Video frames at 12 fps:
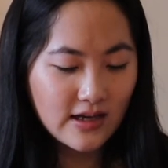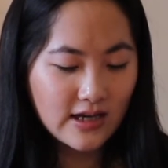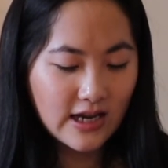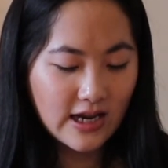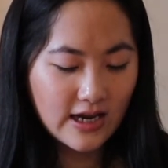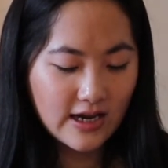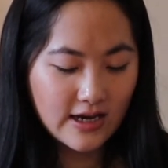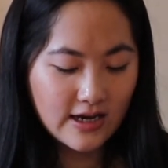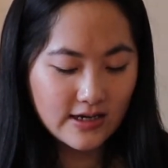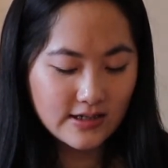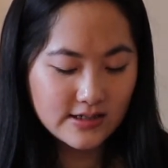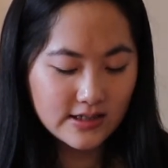
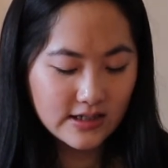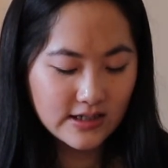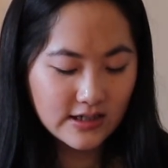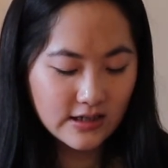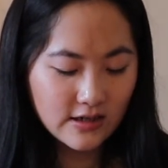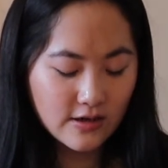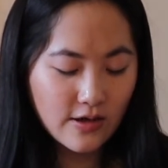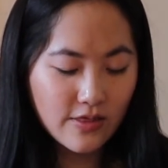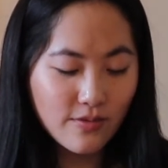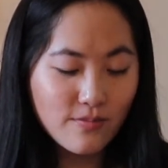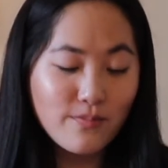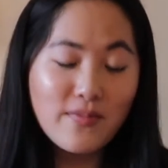And
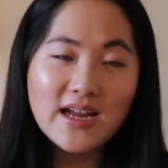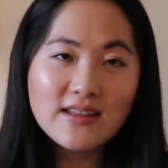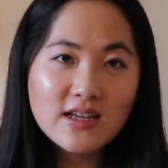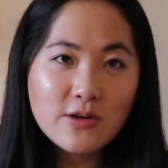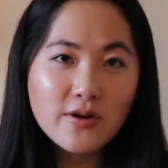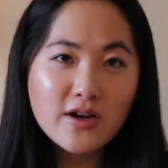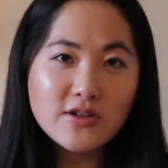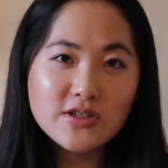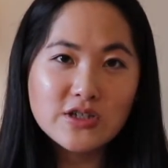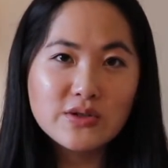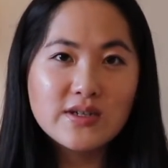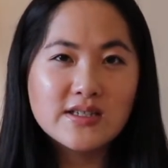here, mainly what I'll
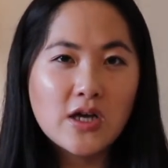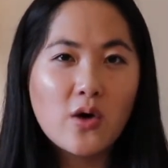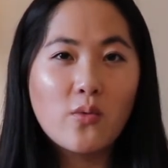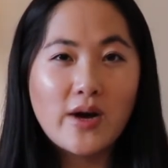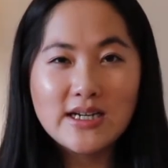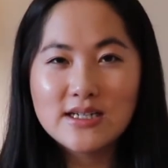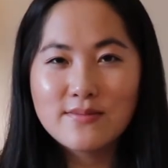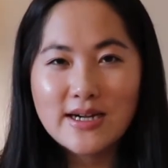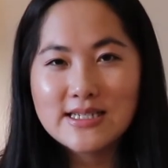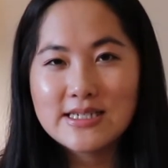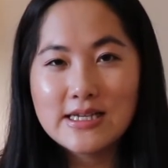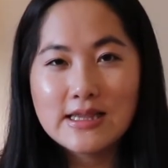do is I'll whiten my
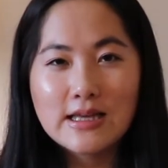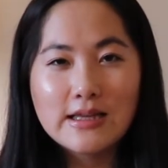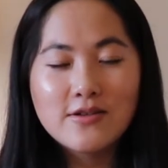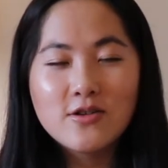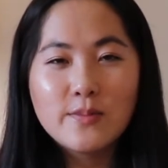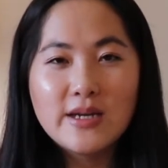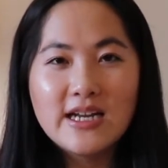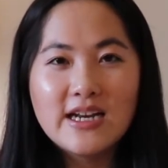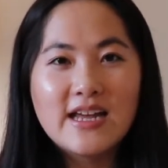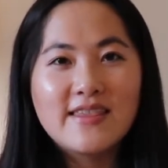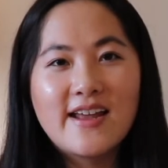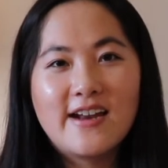teeth a little bit,
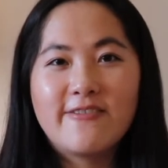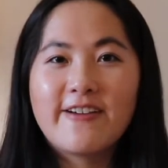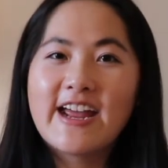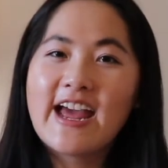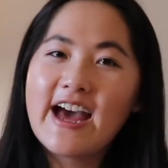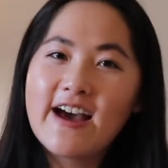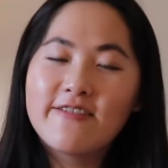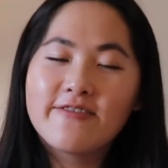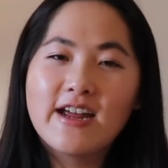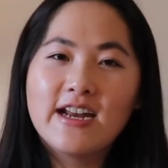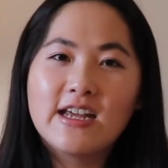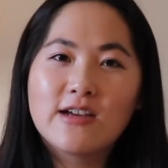and then if I have
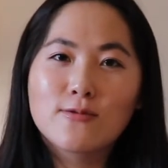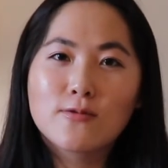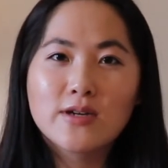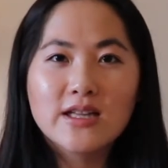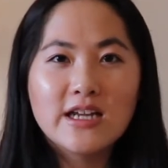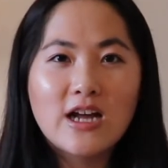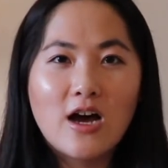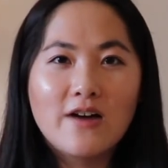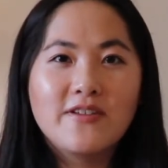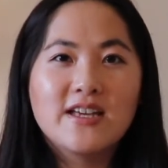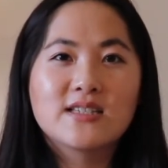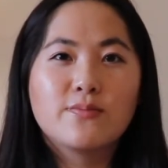any really
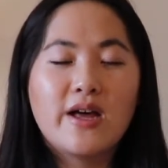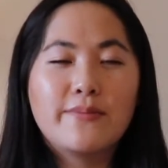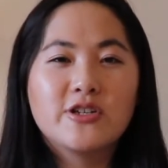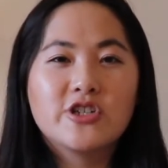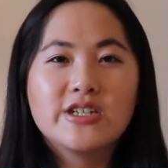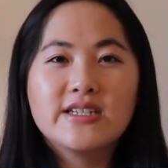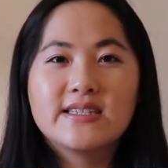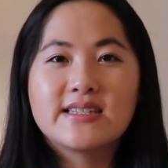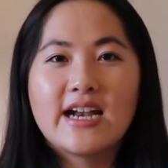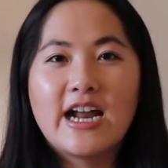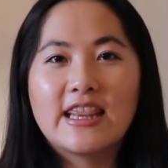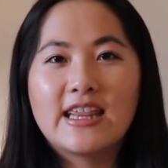obvious blemishes
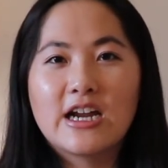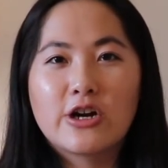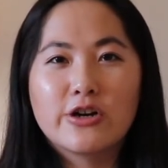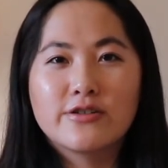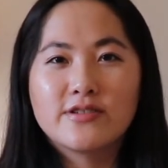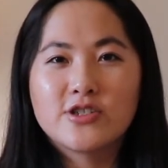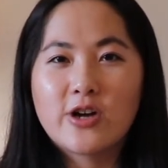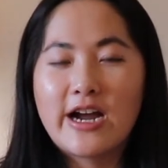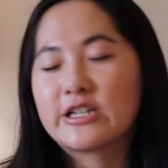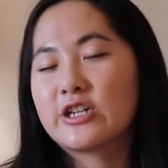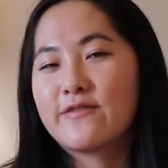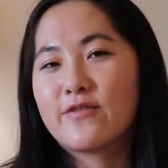that I think are
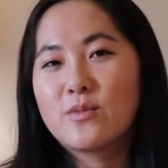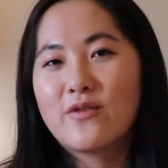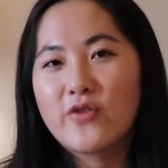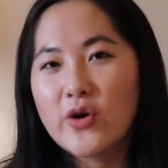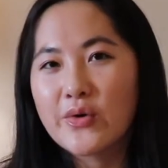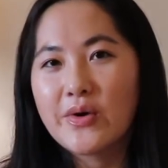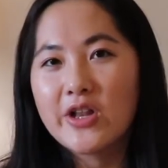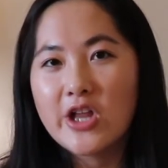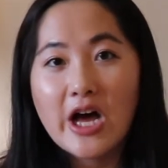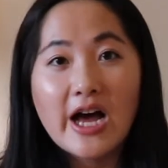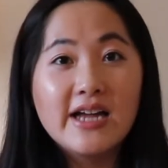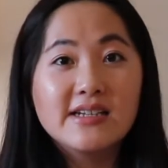detracting from the photo a
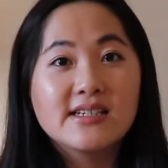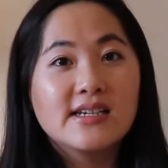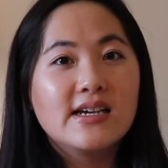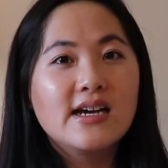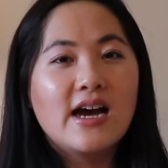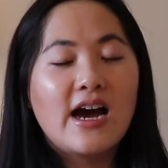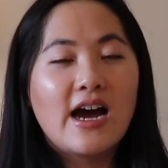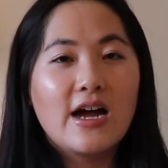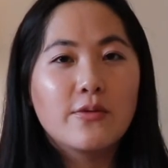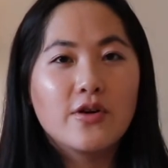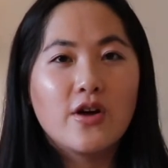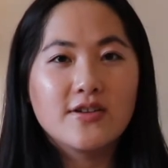lot, I
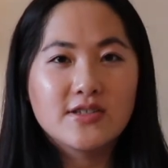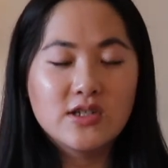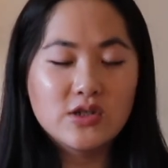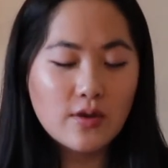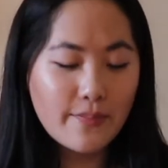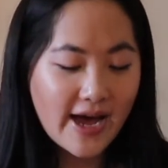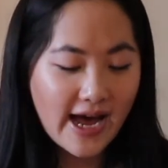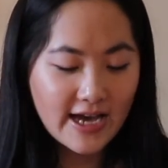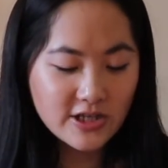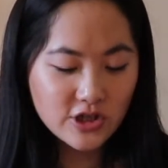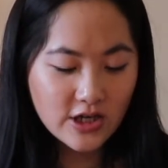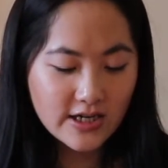will also do a
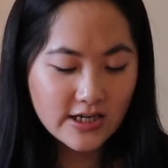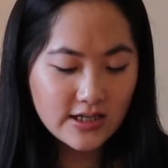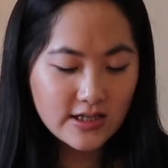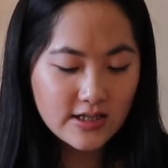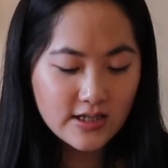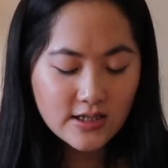patch on it.